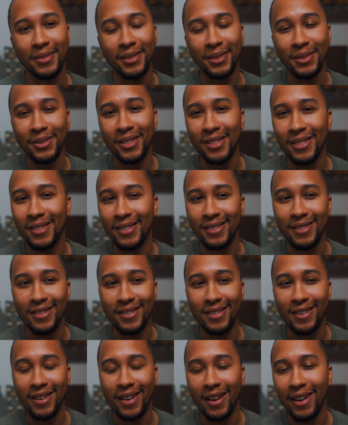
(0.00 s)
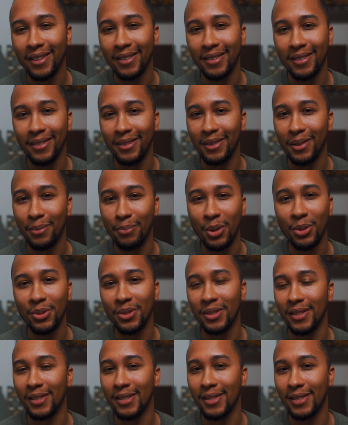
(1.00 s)
they're just not the
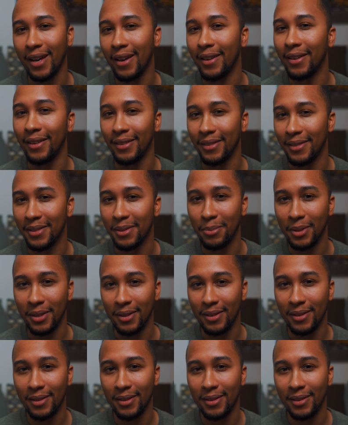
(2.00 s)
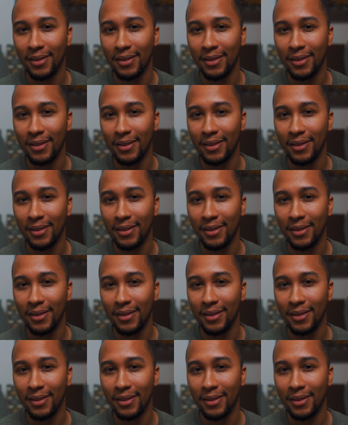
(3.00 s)
most exciting to me.